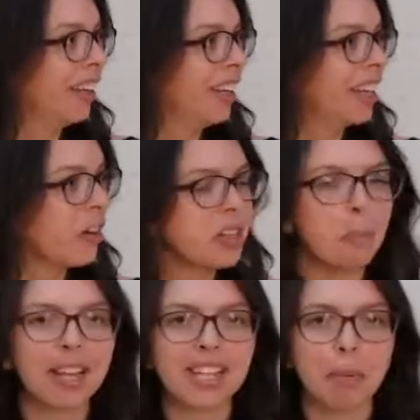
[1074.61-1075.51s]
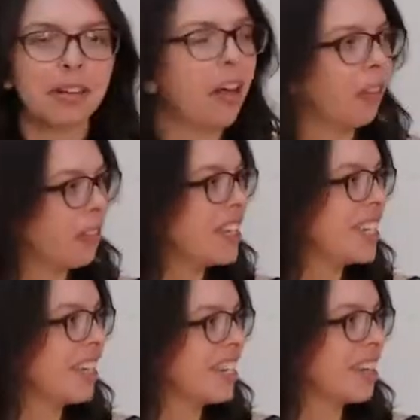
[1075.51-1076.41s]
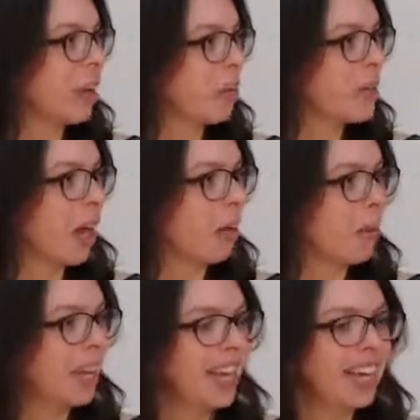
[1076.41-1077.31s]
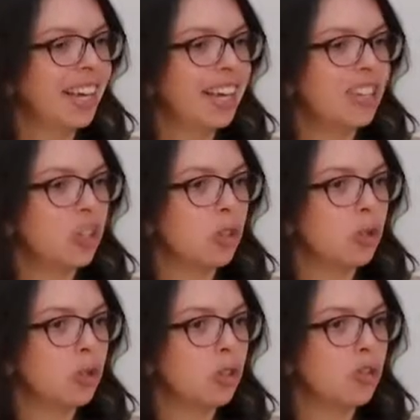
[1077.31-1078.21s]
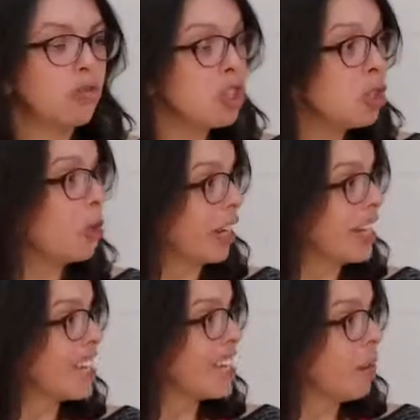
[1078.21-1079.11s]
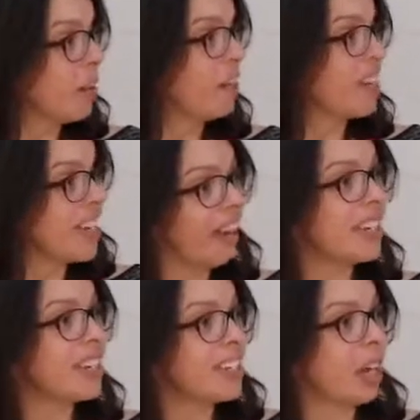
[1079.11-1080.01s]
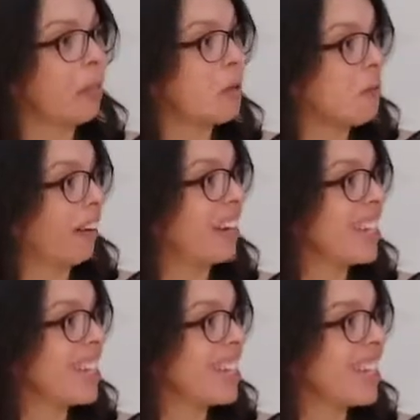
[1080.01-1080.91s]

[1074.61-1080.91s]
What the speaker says: He goes and wakes up another of his senior disciples up to rejoice in one of his other disciples' merits.